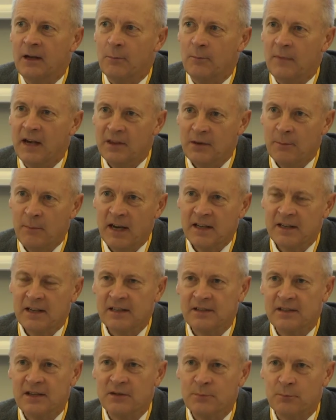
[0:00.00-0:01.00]

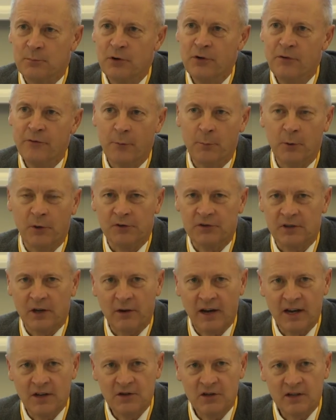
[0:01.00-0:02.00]
Mathematics is provable,
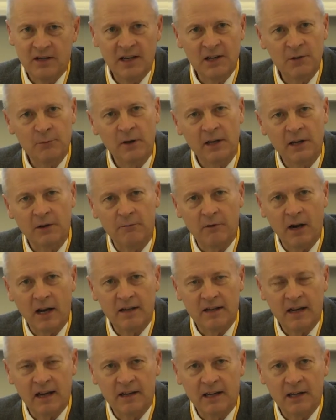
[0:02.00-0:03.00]
so engineers, we can
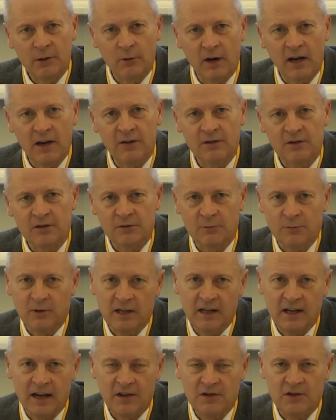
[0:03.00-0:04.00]
write down equations,
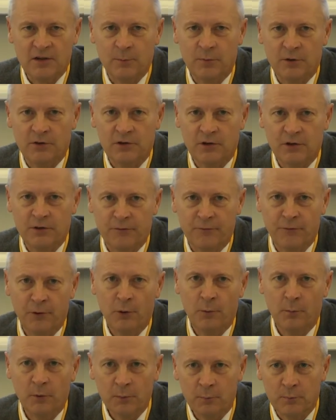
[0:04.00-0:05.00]
we can actually produce
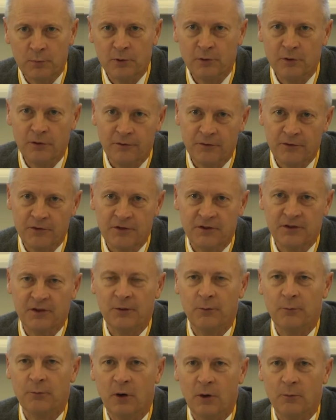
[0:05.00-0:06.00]
formal proofs
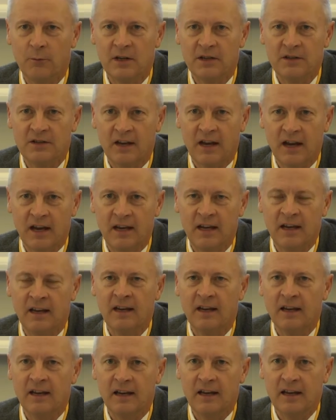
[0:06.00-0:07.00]
that what we say
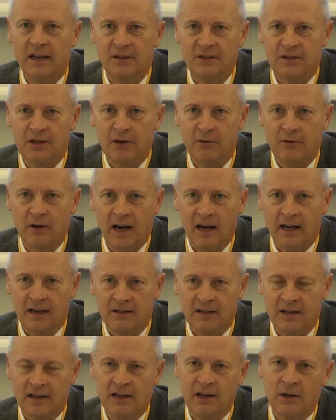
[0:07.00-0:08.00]
is
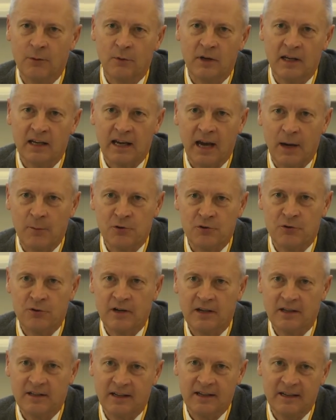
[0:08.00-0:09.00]
correct. We
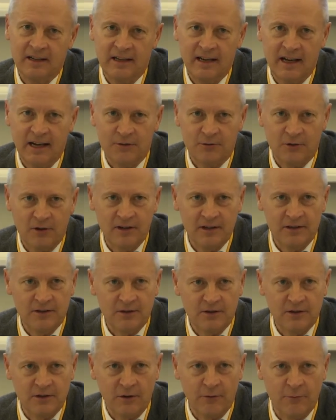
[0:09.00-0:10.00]
capture it in
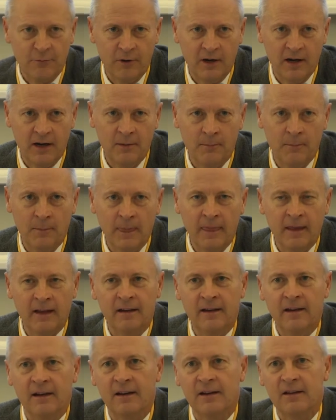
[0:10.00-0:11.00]
electronics and software,
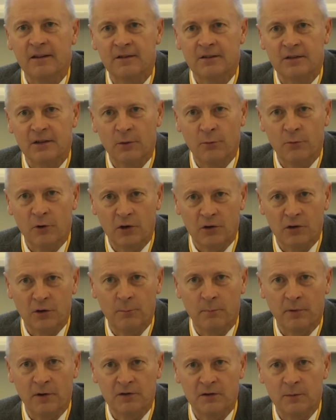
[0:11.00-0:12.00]
so what
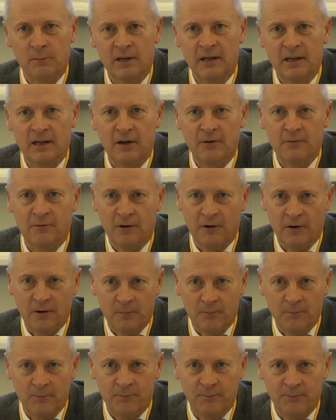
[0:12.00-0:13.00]
could possibly go
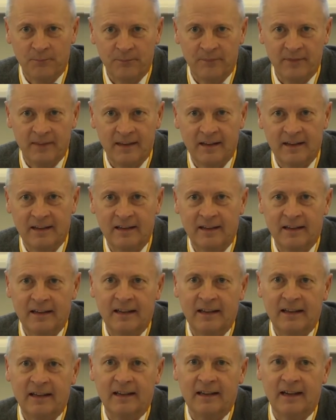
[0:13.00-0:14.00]
wrong?
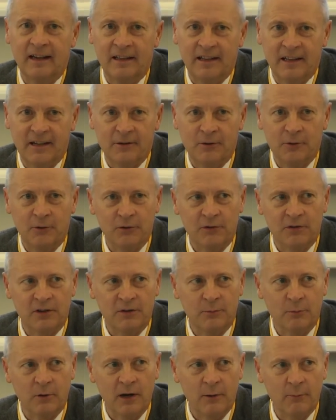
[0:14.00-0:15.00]
And that, of course,
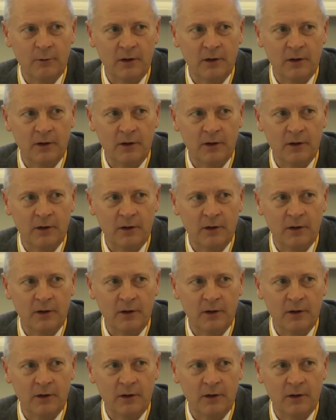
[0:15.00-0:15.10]
is why